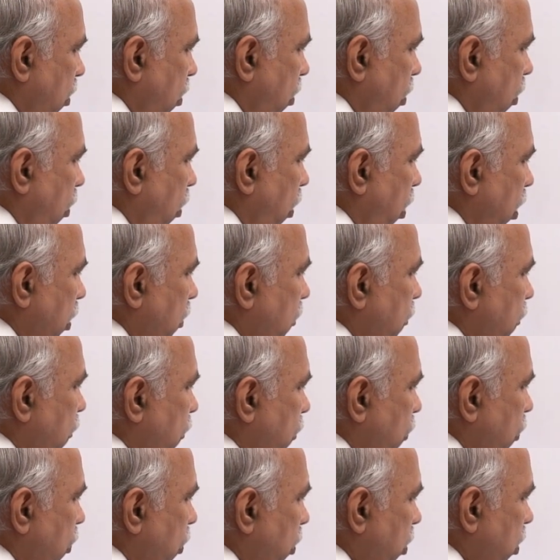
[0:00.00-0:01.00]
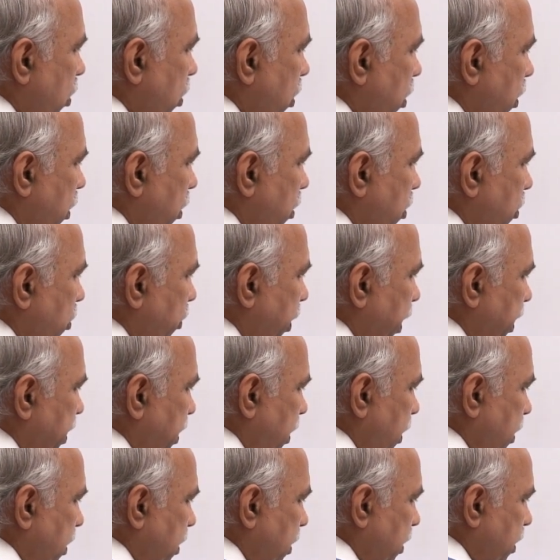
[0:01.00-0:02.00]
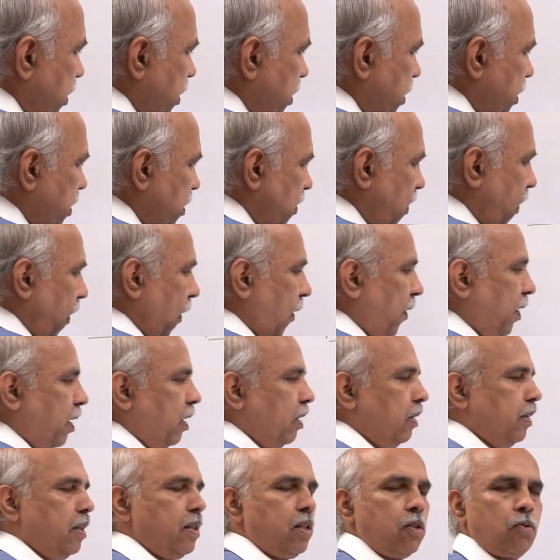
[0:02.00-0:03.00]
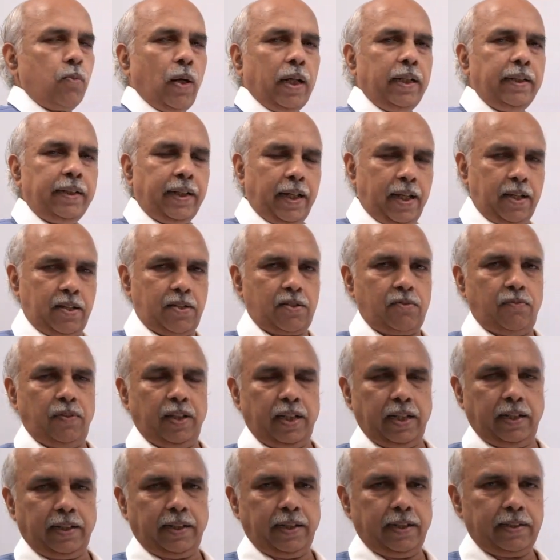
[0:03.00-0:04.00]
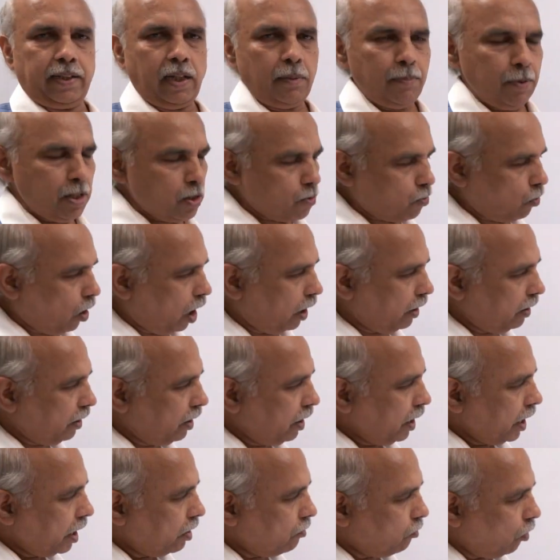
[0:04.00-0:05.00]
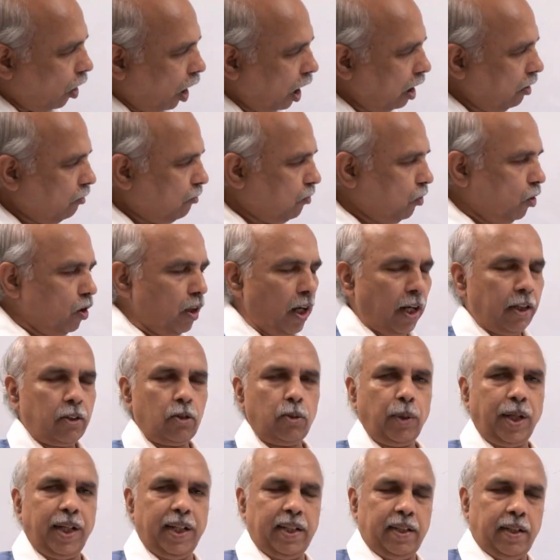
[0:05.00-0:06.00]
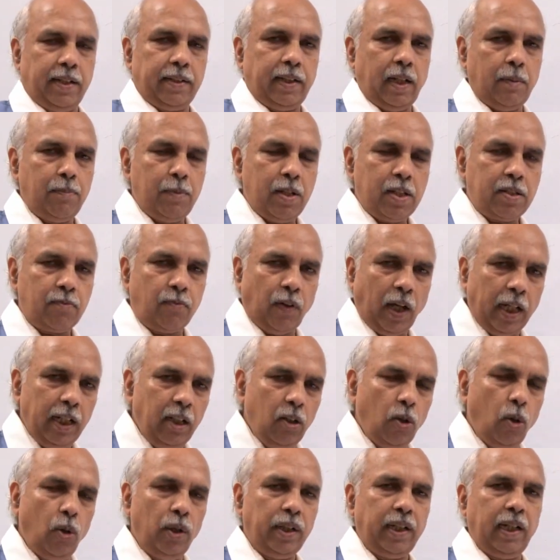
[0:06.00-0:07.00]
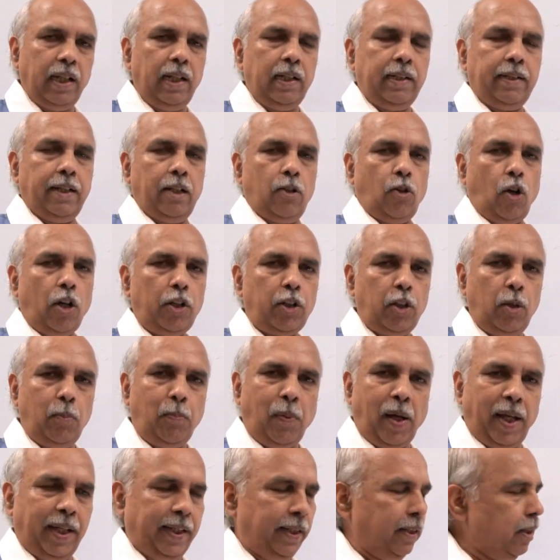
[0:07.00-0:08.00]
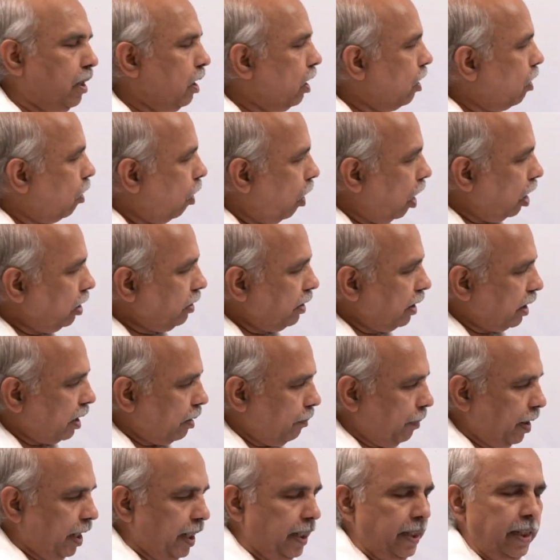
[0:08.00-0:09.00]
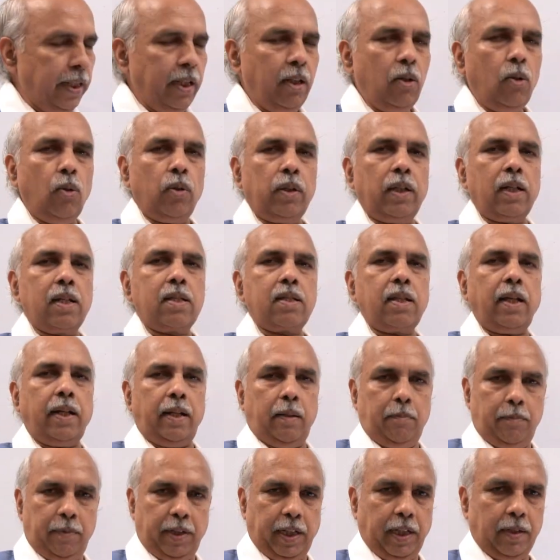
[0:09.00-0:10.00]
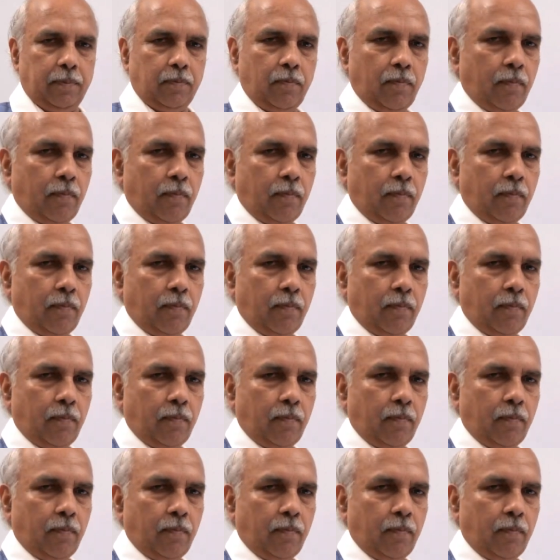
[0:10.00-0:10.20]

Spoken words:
All 4 together. This is one case we can get. That means what? If all 4 are together, that means one hotel they are occupying, all the remaining hotels are empty.